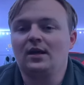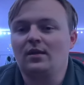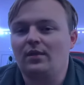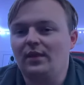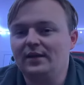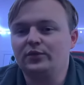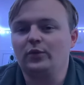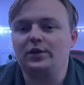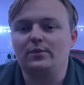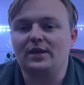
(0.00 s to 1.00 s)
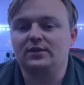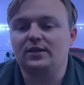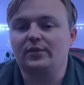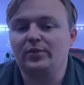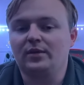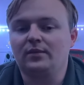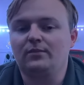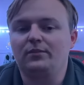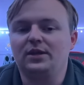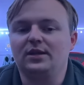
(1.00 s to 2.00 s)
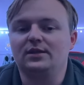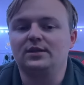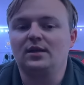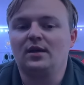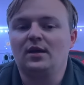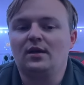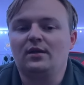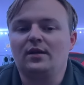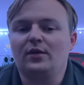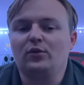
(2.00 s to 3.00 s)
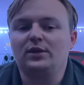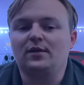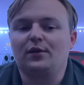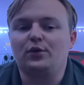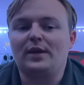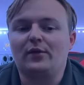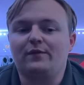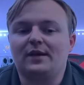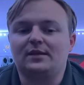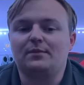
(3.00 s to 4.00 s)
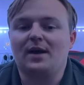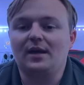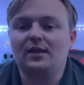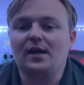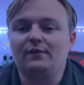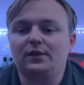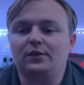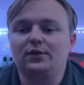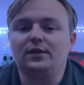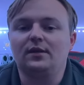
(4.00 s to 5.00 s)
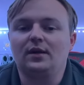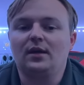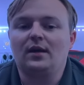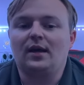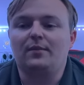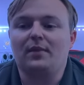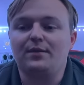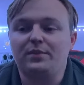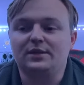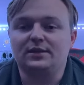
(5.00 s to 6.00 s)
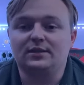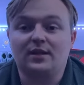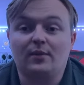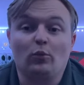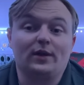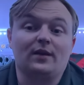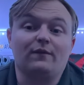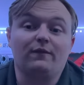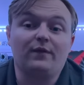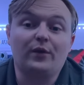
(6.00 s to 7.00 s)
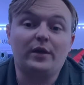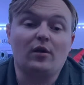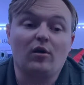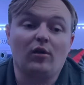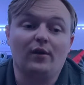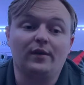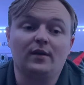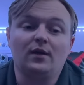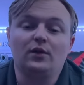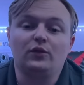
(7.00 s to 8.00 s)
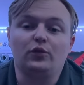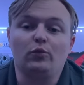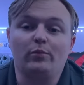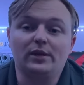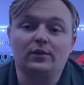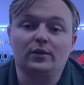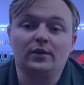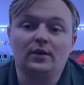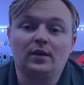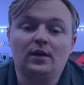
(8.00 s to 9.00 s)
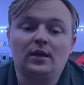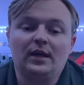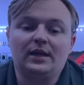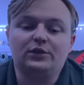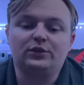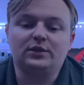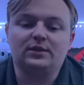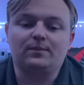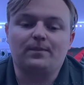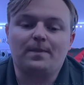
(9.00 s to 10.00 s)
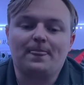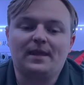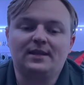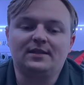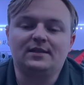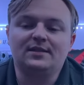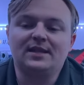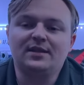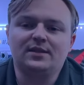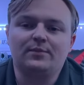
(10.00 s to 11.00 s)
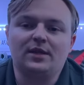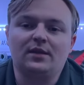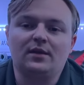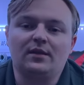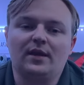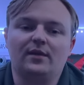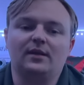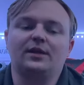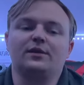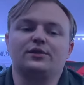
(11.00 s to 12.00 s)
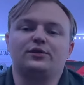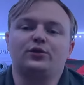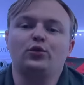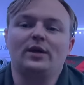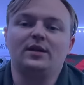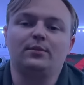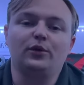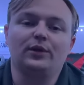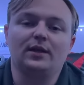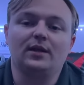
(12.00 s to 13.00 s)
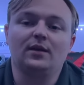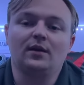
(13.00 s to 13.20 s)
That's where you messed up, because not only are you now affecting my livelihood and my business that I'm working very hard to build, it's insane to me that in this two-way community,